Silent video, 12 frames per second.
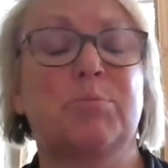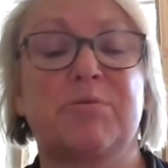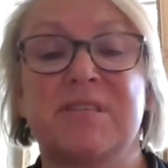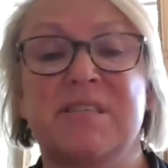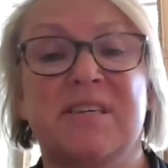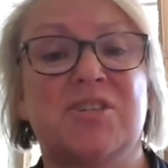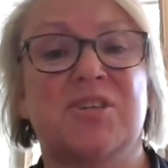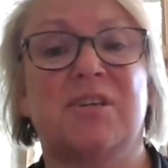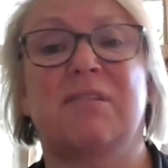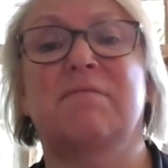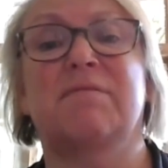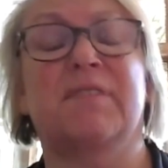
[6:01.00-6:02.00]

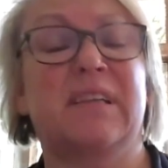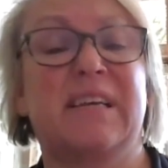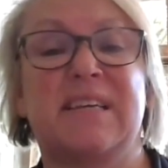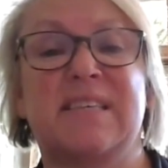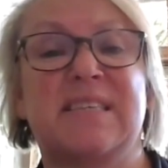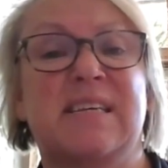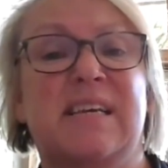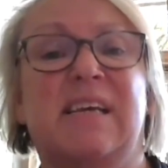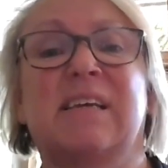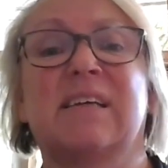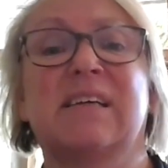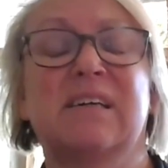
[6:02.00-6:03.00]
precision,
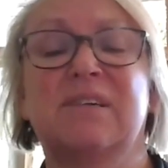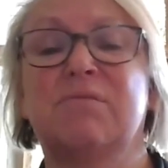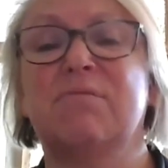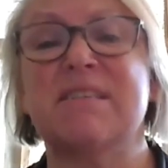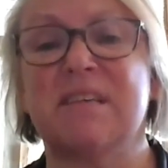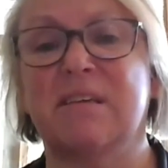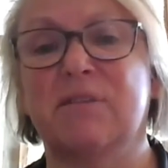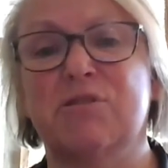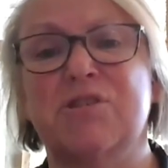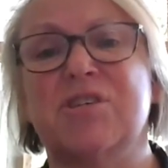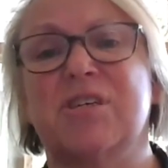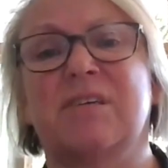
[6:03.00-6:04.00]
validity,
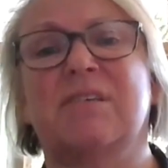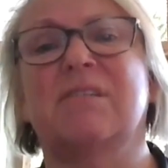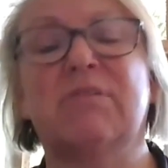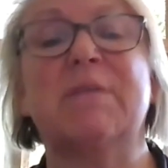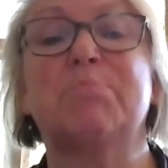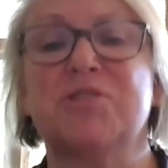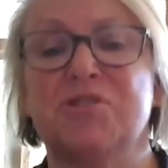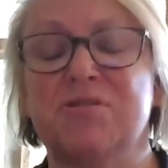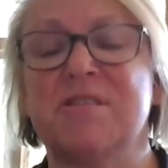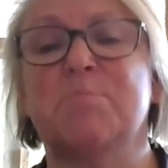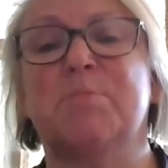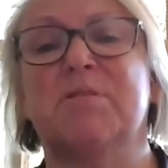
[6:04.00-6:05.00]
resolution,
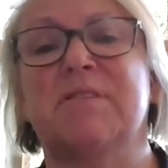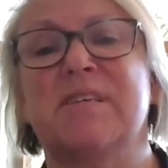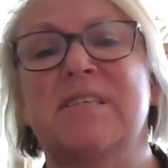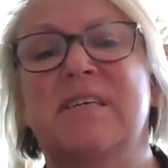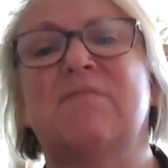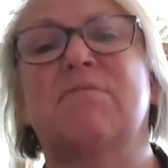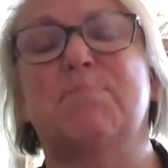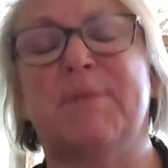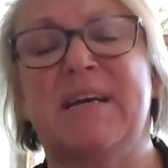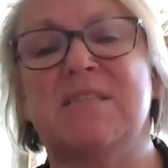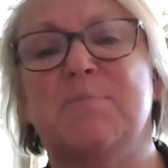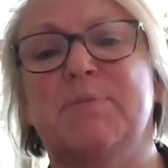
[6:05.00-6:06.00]
reproducibility,
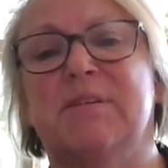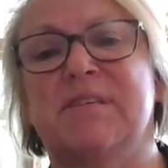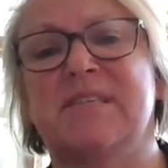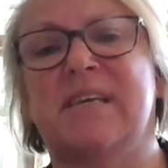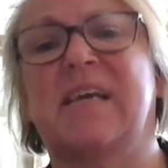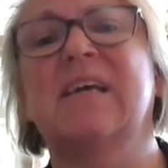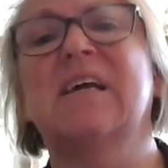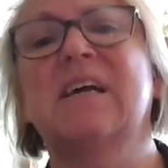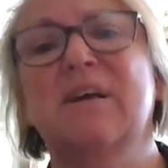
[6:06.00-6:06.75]
repeatability.